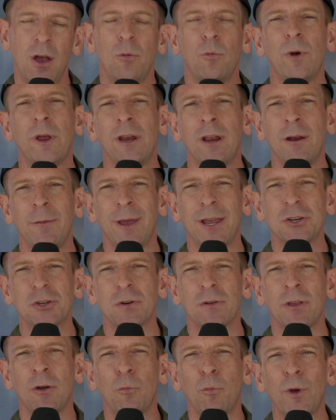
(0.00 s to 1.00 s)
we need to make
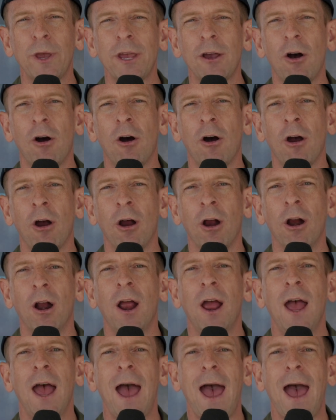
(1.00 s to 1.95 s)
sure that we are